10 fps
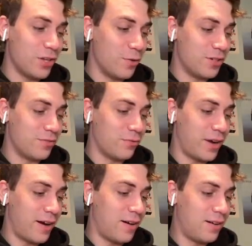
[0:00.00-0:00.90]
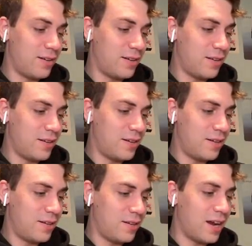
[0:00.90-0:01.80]
though, which is rare.
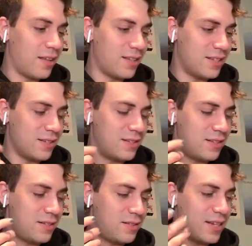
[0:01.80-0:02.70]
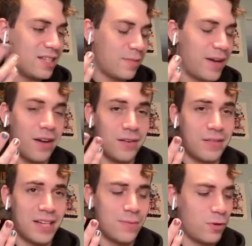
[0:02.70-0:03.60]
Yeah, this is... That's about...
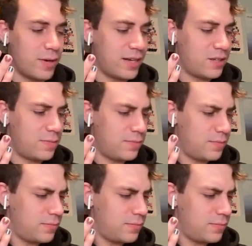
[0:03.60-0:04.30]
That's more what I expect.